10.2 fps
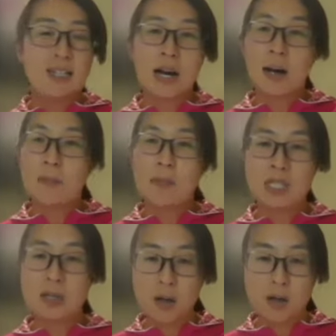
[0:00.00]
um,
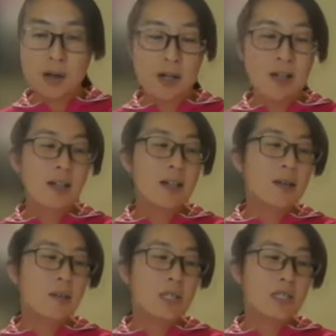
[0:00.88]
busy work,
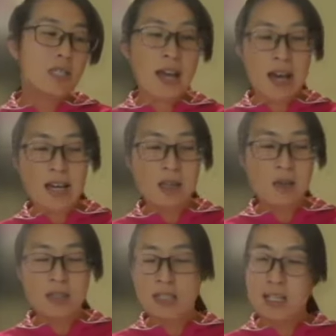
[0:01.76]
busy days
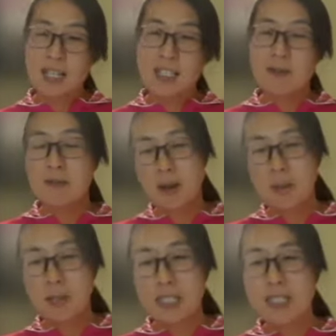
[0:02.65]
with the kids and
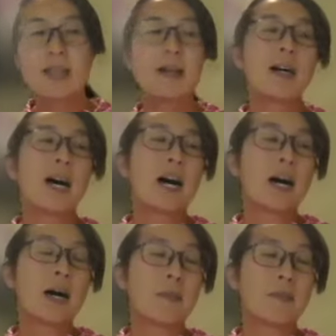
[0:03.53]
families.
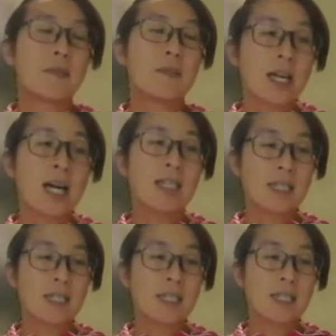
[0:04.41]
Um, so yeah,
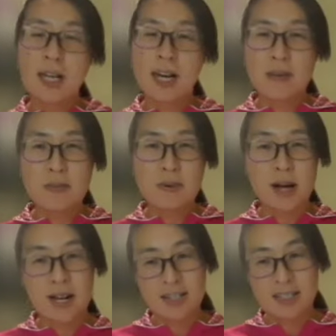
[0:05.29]
that's something I
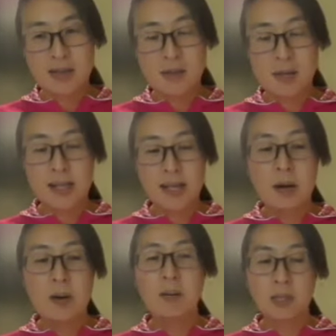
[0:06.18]
practice right
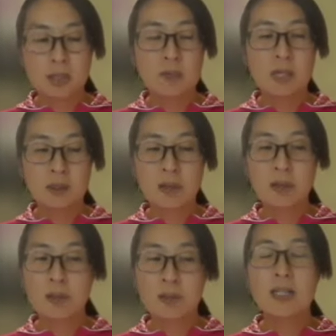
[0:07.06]
now. I'm just a little
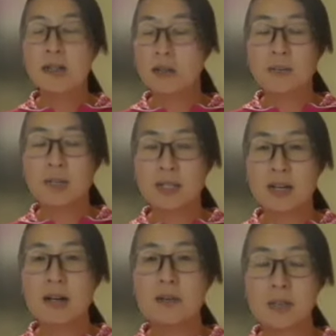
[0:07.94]
too critical of
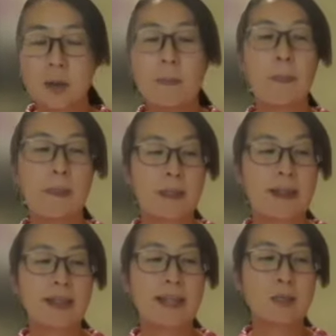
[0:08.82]
myself. So
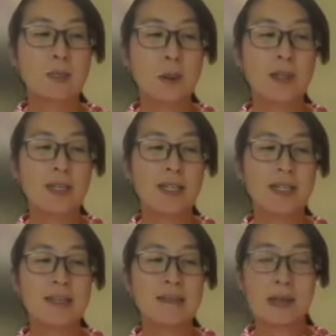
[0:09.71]
that's probably
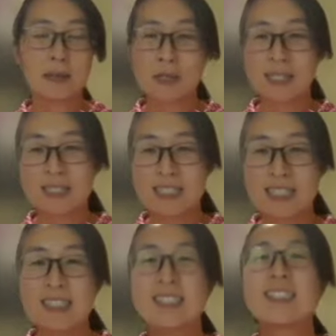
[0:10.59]
my weakness.